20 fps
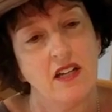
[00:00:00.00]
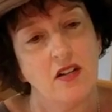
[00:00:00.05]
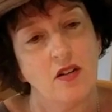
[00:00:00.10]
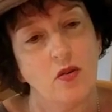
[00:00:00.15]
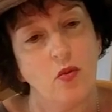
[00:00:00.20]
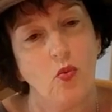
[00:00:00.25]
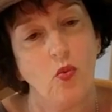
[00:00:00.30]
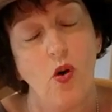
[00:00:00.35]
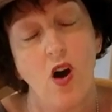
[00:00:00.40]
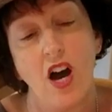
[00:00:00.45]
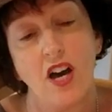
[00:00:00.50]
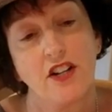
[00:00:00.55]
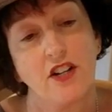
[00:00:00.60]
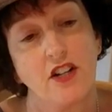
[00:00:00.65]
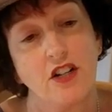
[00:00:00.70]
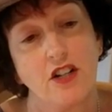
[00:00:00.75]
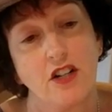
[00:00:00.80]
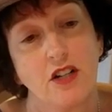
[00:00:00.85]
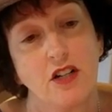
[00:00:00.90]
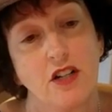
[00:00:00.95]

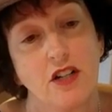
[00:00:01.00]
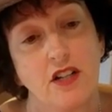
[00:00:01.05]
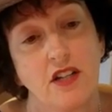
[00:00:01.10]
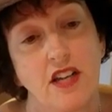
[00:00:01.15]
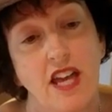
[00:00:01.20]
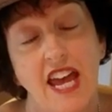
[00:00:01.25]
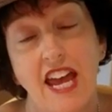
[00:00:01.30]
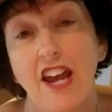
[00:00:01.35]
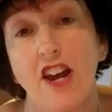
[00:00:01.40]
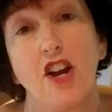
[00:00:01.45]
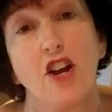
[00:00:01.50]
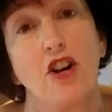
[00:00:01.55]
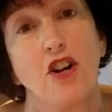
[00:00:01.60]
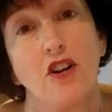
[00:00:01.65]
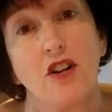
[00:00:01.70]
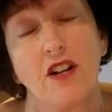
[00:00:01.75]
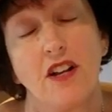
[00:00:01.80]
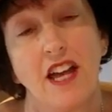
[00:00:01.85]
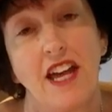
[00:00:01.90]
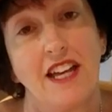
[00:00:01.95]
water,
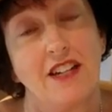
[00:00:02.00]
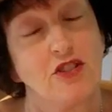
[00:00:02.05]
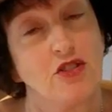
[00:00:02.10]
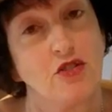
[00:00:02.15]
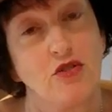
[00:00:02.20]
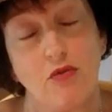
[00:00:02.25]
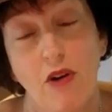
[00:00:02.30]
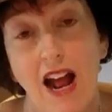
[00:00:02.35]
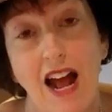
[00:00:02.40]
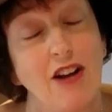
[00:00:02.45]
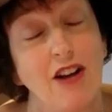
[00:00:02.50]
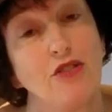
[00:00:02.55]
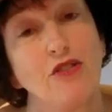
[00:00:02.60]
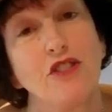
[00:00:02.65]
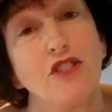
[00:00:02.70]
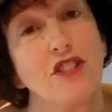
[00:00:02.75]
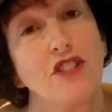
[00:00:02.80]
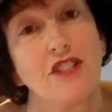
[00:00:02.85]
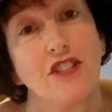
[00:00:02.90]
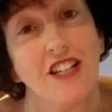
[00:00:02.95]
air, and ground,